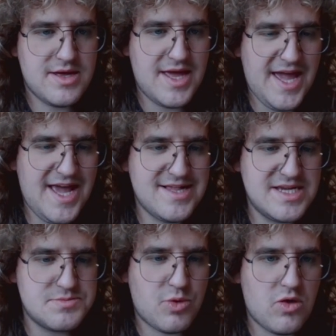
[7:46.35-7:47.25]
Hitting
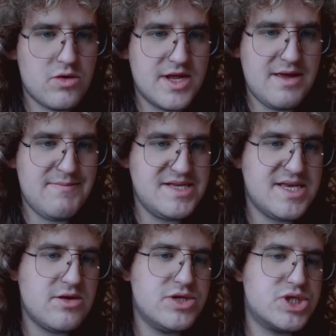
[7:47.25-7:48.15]
this pawn, it means
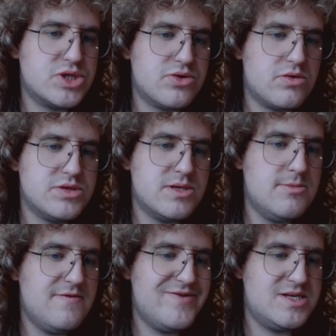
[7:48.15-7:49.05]
they're going to struggle to
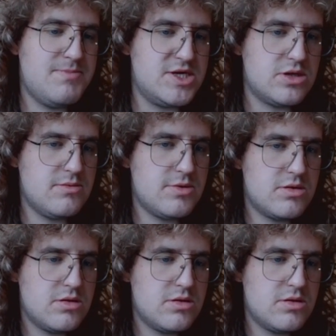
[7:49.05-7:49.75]
move this bishop.